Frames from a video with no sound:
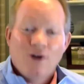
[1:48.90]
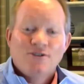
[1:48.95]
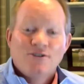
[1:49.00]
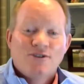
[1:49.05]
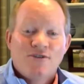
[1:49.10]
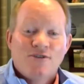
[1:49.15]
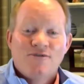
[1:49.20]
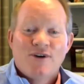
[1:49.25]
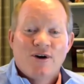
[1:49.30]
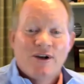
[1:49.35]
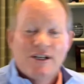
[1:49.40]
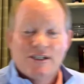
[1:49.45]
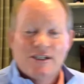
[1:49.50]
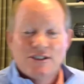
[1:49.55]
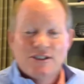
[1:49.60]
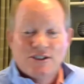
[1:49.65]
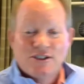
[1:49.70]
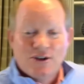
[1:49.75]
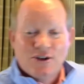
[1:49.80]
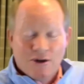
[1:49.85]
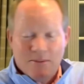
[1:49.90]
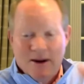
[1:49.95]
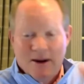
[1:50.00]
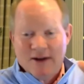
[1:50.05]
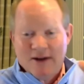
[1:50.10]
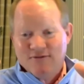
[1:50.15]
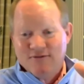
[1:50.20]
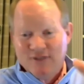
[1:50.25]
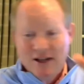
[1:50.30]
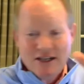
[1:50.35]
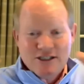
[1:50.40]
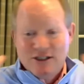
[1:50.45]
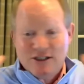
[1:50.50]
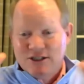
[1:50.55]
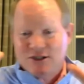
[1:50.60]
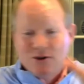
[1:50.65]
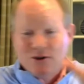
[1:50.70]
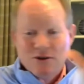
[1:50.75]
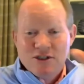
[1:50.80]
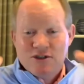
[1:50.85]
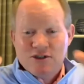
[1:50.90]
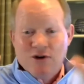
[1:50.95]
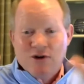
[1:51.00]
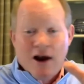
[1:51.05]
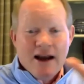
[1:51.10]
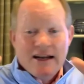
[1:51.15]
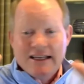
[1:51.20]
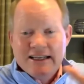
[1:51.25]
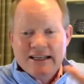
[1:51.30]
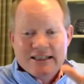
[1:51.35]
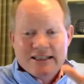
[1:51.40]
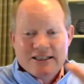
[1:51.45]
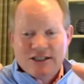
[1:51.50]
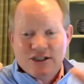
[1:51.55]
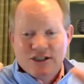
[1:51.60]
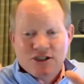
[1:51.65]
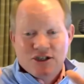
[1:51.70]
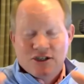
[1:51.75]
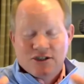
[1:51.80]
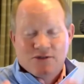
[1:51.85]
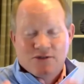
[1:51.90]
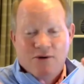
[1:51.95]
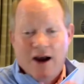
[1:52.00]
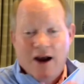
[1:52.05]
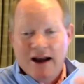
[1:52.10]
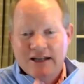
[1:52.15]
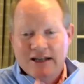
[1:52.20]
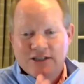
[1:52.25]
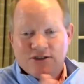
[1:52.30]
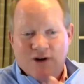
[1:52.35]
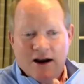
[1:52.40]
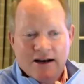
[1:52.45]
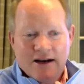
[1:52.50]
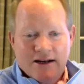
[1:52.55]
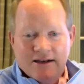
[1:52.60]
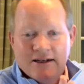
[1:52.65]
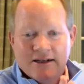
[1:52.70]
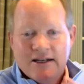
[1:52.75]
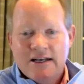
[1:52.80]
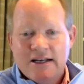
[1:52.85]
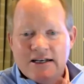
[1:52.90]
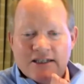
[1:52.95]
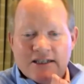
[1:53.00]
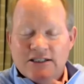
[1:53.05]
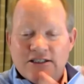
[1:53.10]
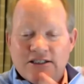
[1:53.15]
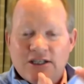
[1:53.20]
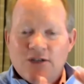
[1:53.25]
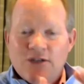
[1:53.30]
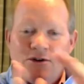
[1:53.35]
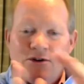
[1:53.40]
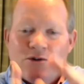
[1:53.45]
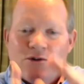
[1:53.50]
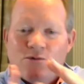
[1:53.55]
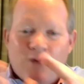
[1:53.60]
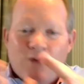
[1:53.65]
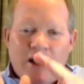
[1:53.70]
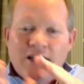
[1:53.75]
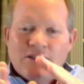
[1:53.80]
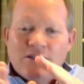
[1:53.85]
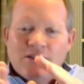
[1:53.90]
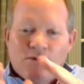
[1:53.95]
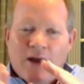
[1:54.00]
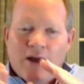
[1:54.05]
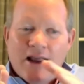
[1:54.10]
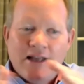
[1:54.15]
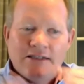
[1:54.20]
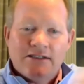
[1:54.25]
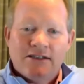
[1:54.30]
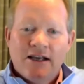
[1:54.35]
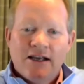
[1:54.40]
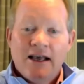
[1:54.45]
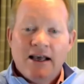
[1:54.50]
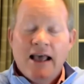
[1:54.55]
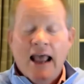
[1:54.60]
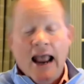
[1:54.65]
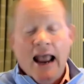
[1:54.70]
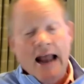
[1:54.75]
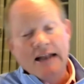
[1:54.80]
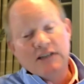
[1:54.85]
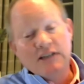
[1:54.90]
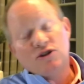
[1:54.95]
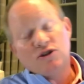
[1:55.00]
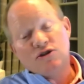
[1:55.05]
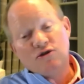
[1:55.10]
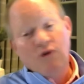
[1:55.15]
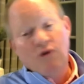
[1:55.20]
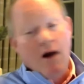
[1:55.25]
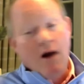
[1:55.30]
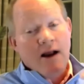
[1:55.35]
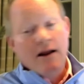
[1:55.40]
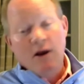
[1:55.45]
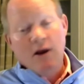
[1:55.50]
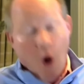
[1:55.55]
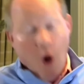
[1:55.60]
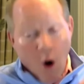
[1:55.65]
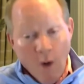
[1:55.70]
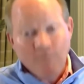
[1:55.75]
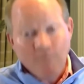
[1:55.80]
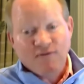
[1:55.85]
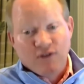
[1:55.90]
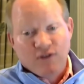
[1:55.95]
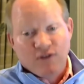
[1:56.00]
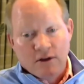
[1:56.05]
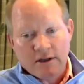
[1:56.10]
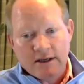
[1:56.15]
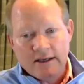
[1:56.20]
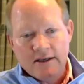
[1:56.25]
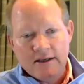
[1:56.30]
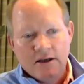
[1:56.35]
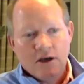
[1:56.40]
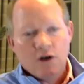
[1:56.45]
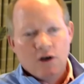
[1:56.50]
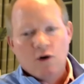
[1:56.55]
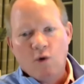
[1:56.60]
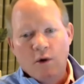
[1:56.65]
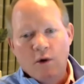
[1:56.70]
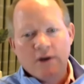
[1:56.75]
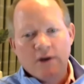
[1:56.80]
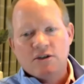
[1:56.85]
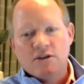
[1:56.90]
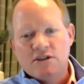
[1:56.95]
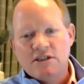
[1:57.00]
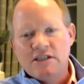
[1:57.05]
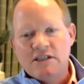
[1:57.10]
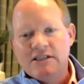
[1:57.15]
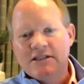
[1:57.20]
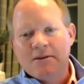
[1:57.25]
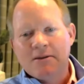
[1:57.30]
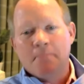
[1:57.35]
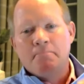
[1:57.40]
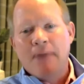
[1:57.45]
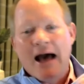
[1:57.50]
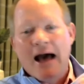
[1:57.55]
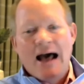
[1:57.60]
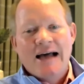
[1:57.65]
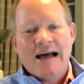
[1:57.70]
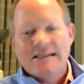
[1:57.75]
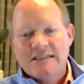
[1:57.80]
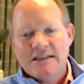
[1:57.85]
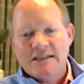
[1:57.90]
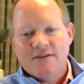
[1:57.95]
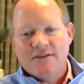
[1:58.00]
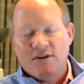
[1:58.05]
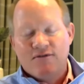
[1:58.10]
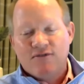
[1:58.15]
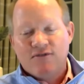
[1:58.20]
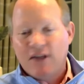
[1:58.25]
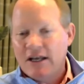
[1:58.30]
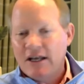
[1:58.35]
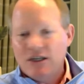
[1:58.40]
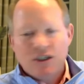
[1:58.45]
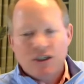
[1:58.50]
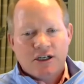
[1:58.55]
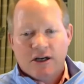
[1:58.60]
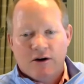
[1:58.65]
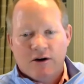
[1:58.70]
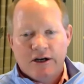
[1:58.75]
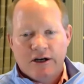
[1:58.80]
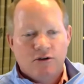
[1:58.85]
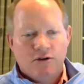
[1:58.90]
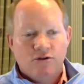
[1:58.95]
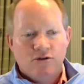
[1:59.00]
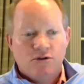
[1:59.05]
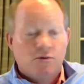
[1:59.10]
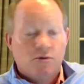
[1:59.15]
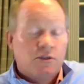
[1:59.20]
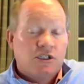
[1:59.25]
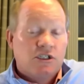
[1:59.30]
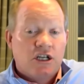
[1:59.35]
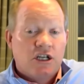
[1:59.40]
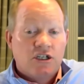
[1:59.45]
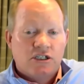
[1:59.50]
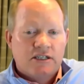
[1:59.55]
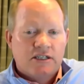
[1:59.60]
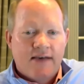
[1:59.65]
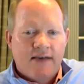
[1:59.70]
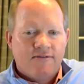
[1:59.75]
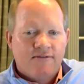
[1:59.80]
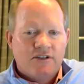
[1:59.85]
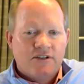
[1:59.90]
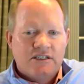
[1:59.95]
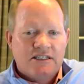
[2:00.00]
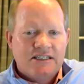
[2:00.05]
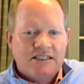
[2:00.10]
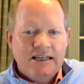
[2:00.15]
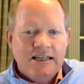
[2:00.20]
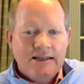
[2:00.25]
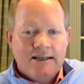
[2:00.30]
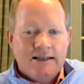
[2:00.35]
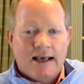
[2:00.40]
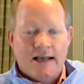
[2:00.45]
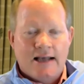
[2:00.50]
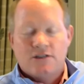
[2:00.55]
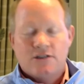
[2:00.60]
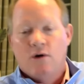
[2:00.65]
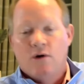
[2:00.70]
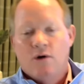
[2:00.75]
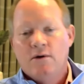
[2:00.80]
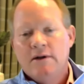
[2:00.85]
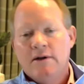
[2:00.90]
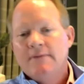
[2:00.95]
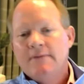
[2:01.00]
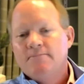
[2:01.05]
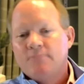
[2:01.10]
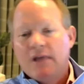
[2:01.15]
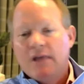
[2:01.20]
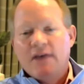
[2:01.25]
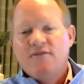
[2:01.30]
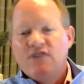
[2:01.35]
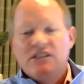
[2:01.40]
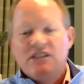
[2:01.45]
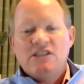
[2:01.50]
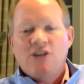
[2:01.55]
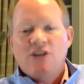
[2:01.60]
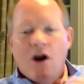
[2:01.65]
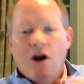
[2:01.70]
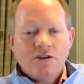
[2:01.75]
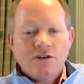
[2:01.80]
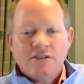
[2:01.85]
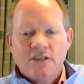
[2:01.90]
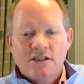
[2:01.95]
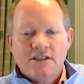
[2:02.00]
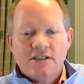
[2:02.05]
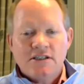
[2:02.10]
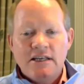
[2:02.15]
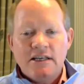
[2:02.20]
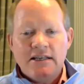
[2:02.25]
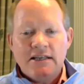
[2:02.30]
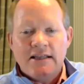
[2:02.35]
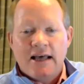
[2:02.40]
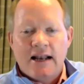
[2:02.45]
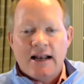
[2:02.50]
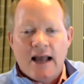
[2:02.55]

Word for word: we're also very concerned about inflation. So he's trying to get this just right. He's trying to continue to raise rates, and he's hopefully going to see some positive inflationary news, which they just haven't seen yet. So if he starts to see